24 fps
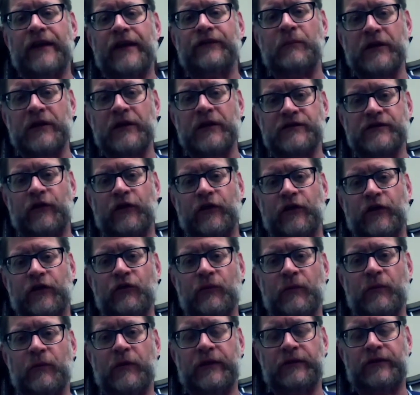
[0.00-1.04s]
as much of her
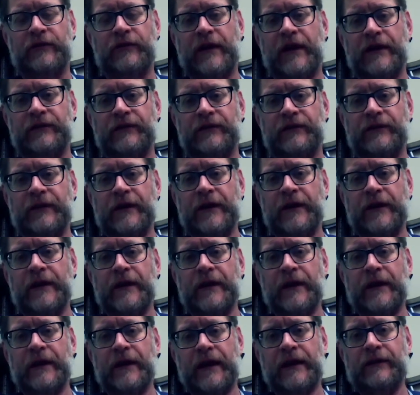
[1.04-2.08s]
humerus
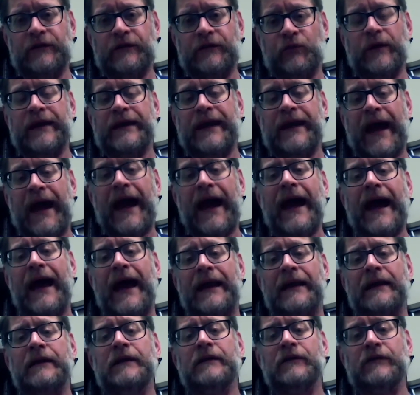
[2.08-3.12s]
as we
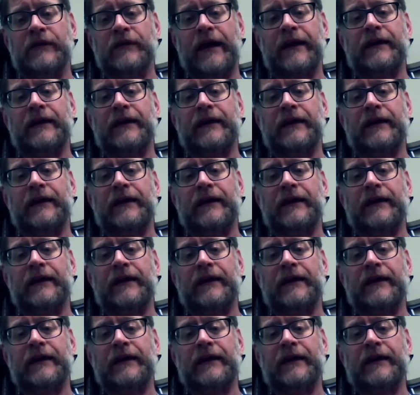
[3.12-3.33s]
can,